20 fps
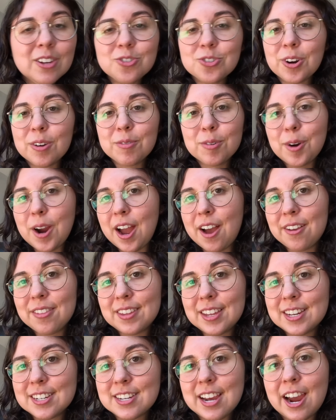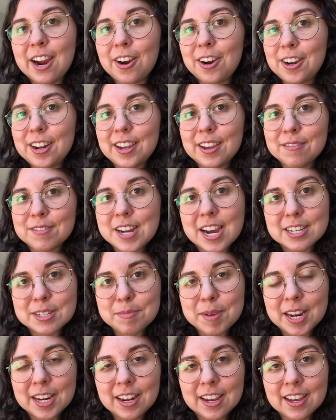drove around the entirety of
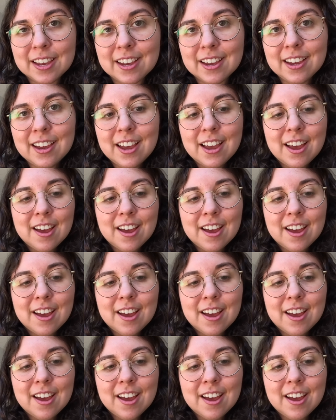Tasmania